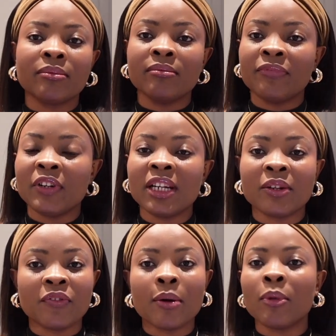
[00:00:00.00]
filling the
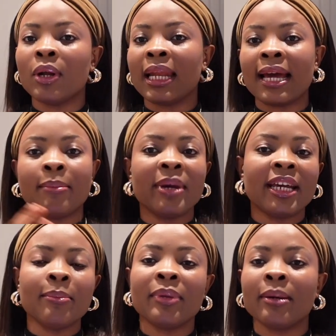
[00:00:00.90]
form online,
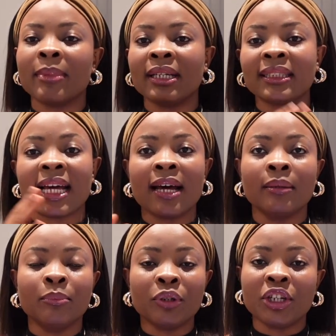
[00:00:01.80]
making payments,
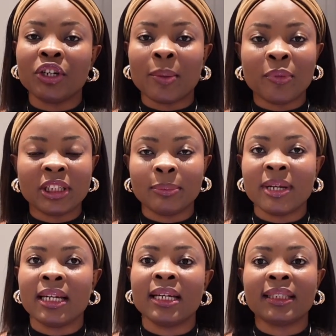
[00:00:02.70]
and booking your
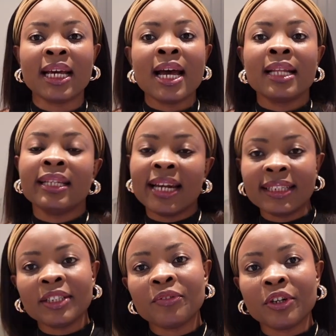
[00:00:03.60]
appointment date, the next
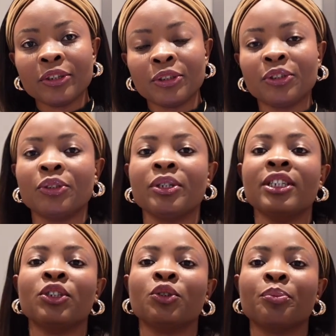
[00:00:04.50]
thing for you to do
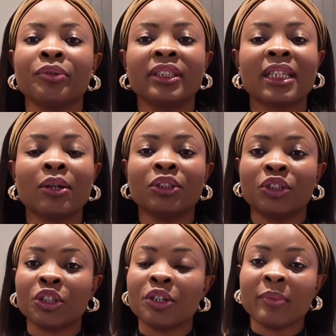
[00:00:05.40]
is to print out the
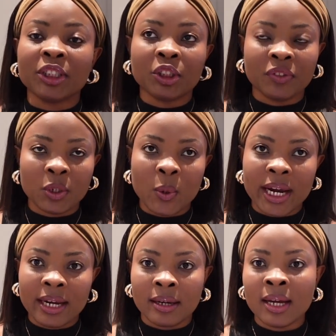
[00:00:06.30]
documents you
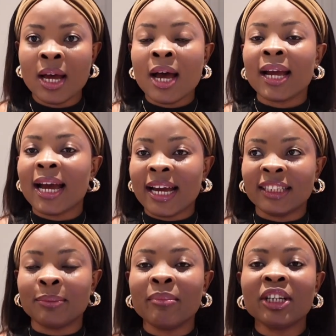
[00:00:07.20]
require.
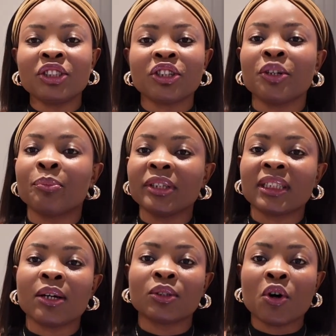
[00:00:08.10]
Guys, make sure you print
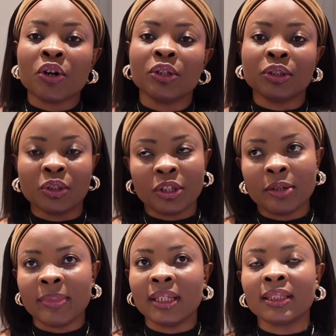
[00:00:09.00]
out all your
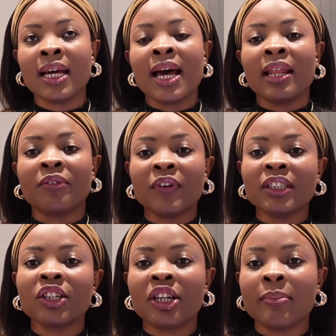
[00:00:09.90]
documents. The first
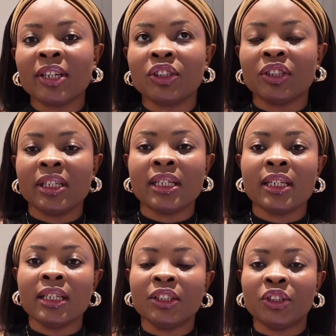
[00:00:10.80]
document you
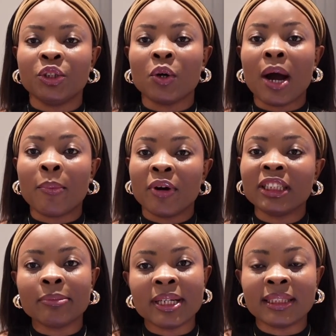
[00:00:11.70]
need is your
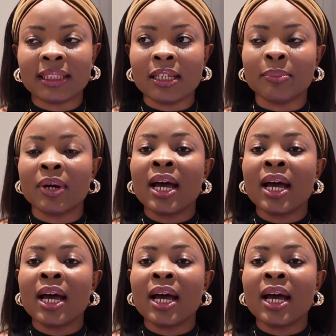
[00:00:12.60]
appointment slip.